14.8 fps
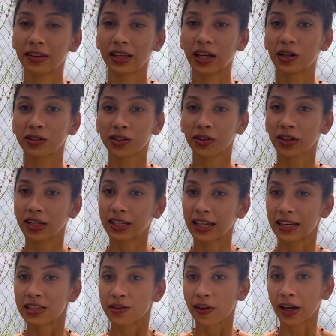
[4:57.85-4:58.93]
It also
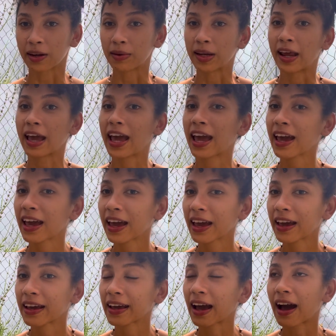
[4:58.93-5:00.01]
contains vitamin
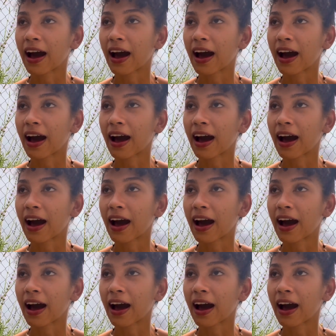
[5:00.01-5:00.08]
A,